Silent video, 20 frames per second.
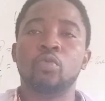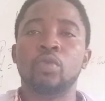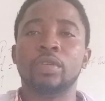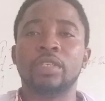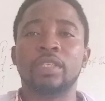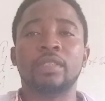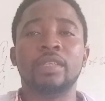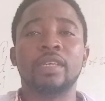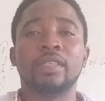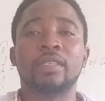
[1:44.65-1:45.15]

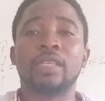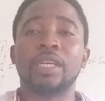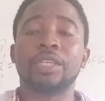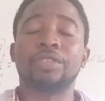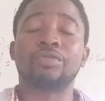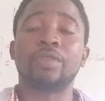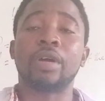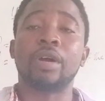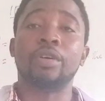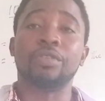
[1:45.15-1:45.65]
which is the
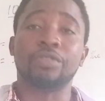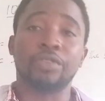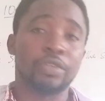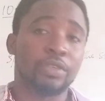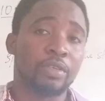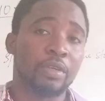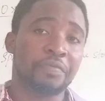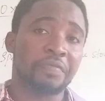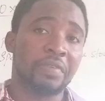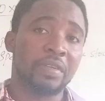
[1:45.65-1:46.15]

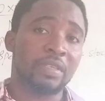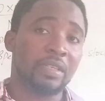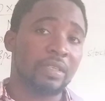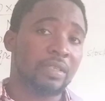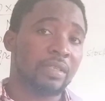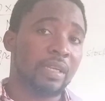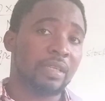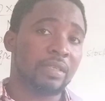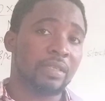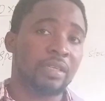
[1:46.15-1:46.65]

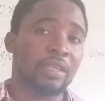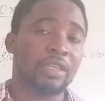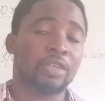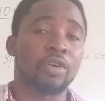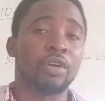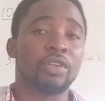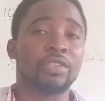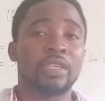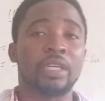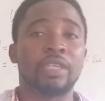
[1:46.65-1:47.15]
tetraoxosulfuric
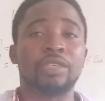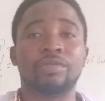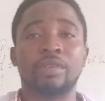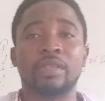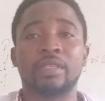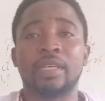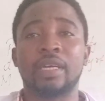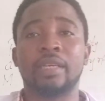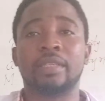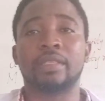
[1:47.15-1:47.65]
acid,
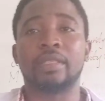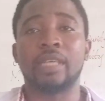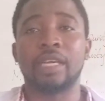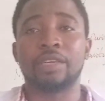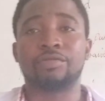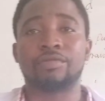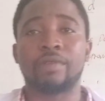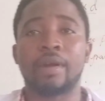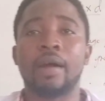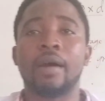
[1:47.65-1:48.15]
concentrated
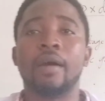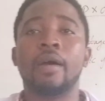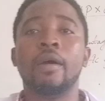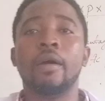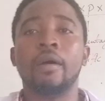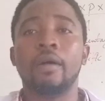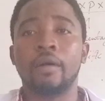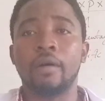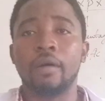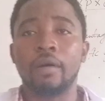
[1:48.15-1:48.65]

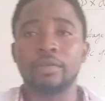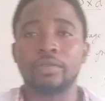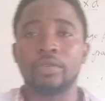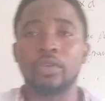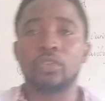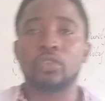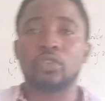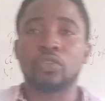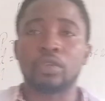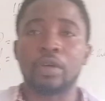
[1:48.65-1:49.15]

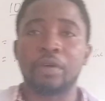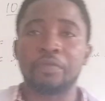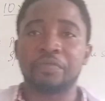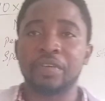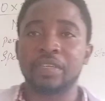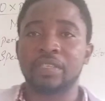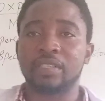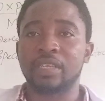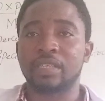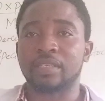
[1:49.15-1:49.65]

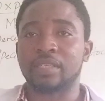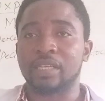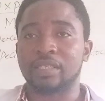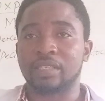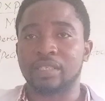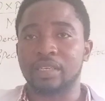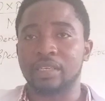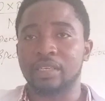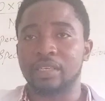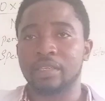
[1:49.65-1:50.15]
tetraoxosulfuric
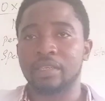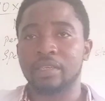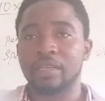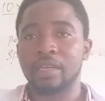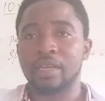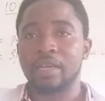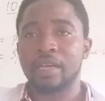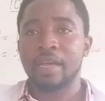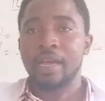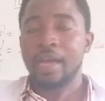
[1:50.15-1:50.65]
acid.
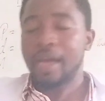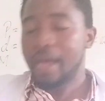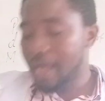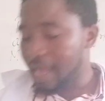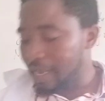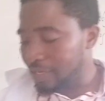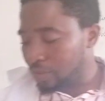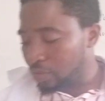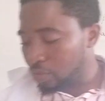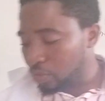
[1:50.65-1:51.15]

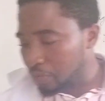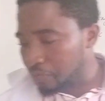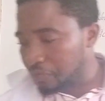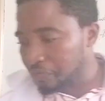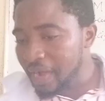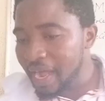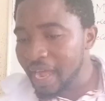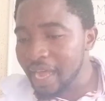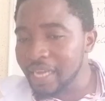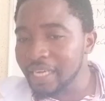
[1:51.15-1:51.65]
And to
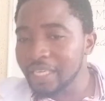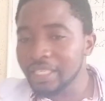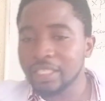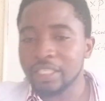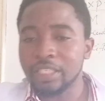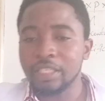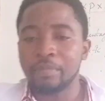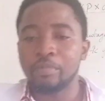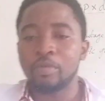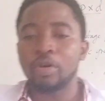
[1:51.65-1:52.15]

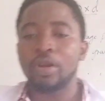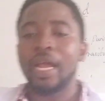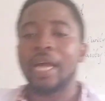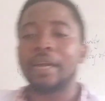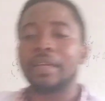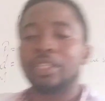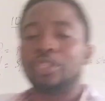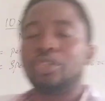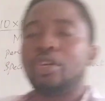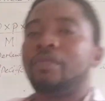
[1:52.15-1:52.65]
find the
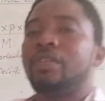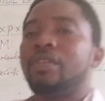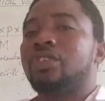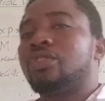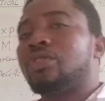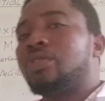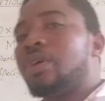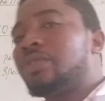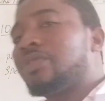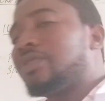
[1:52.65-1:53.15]
molarity of the
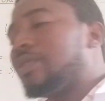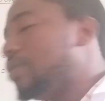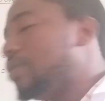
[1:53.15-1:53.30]
stock